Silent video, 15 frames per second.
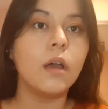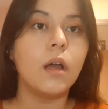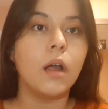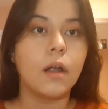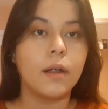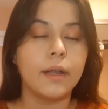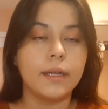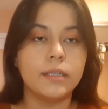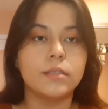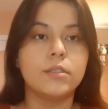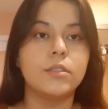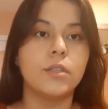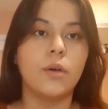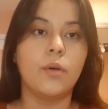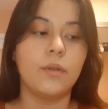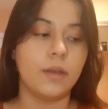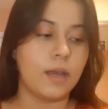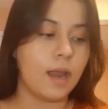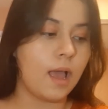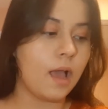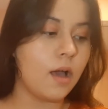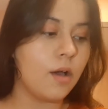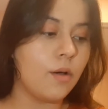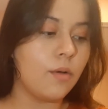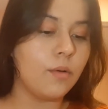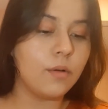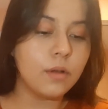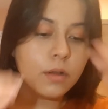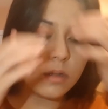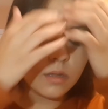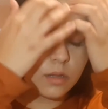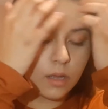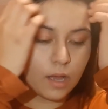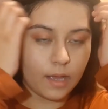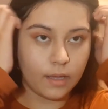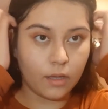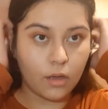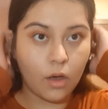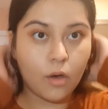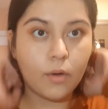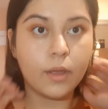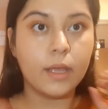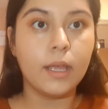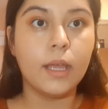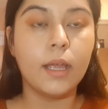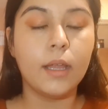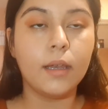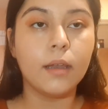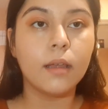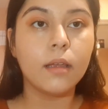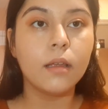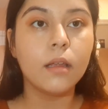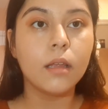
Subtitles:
Alright, so now I go in,